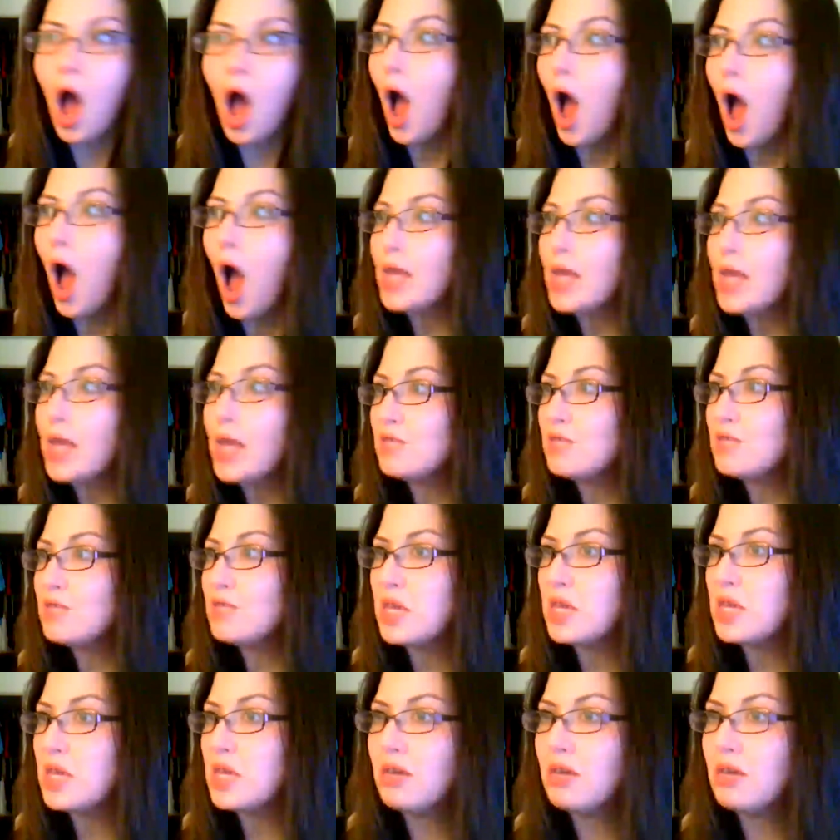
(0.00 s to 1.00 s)
is
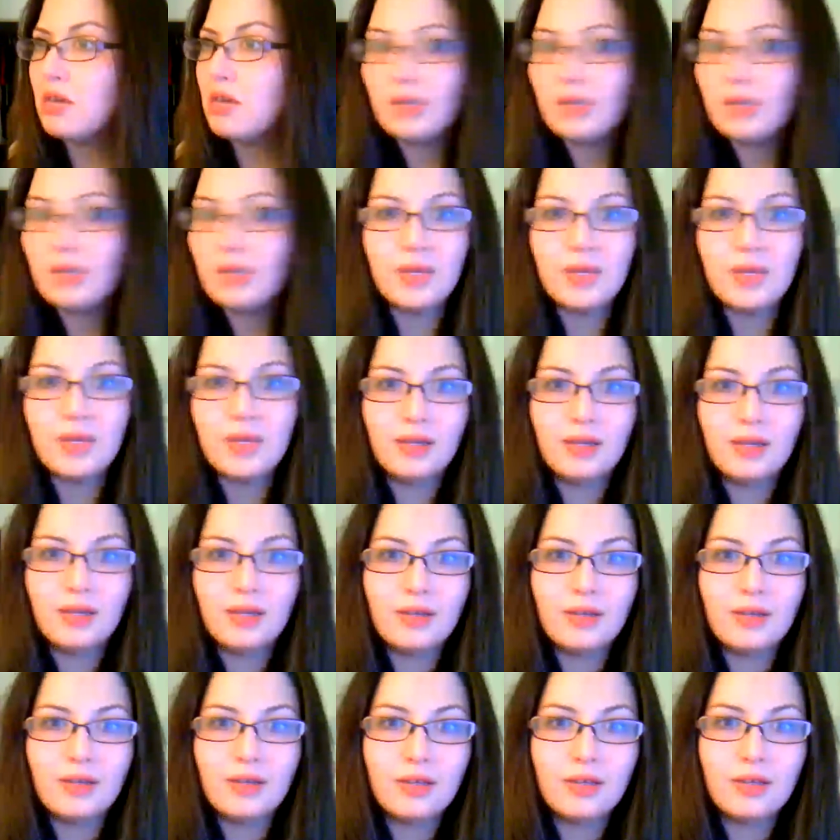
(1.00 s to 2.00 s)
beyond me.
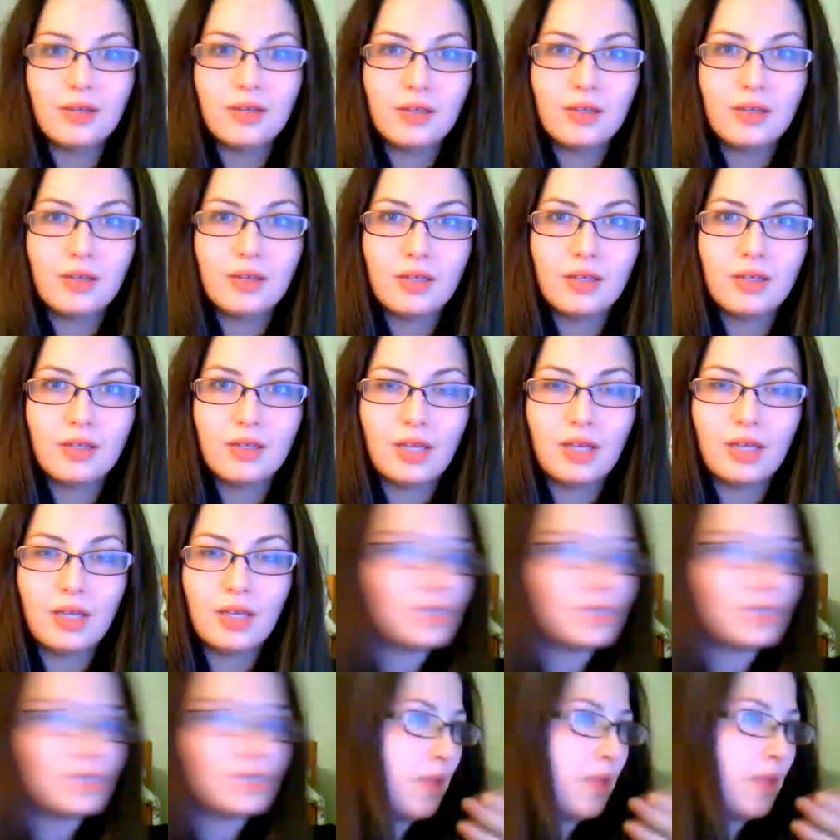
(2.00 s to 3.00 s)

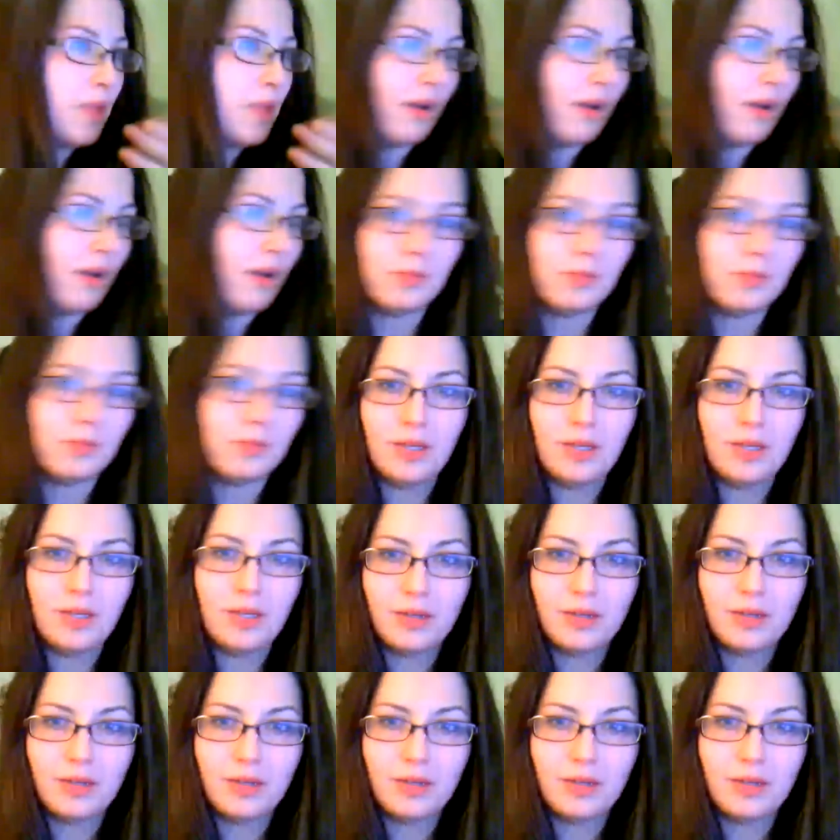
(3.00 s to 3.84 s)
It's beyond me.